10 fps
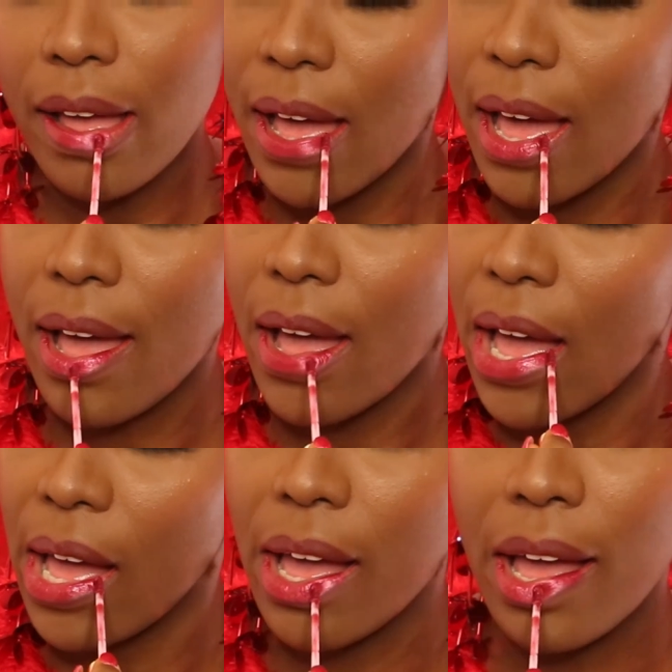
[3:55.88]
with like
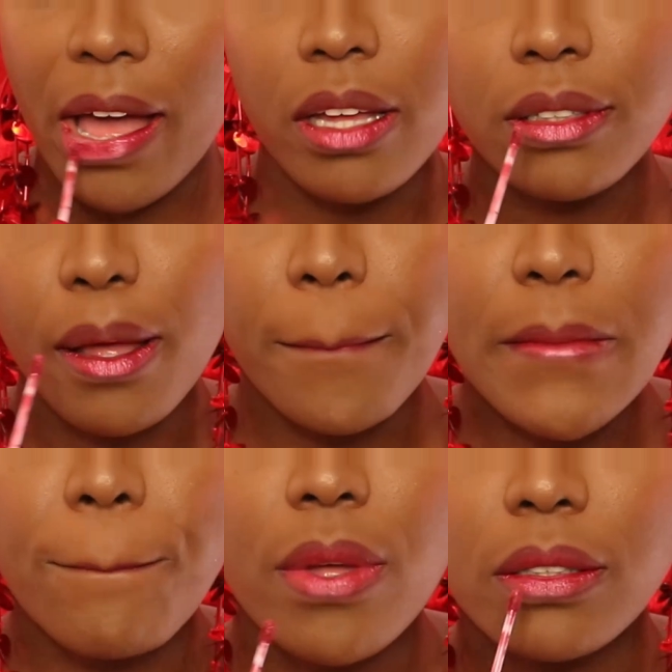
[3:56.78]
a
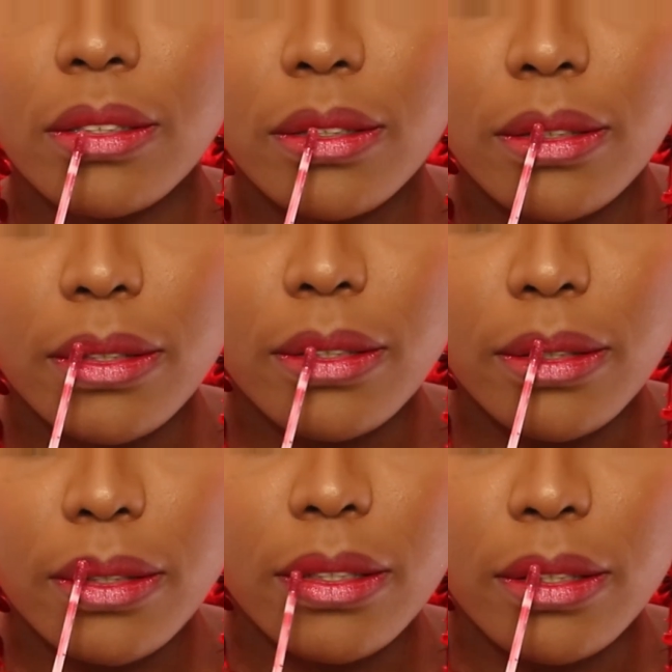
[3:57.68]
hint of gold
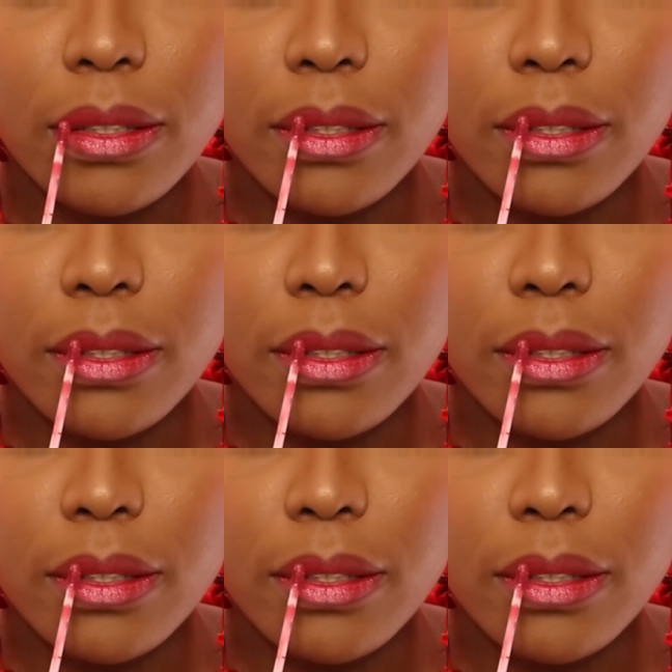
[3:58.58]
in it.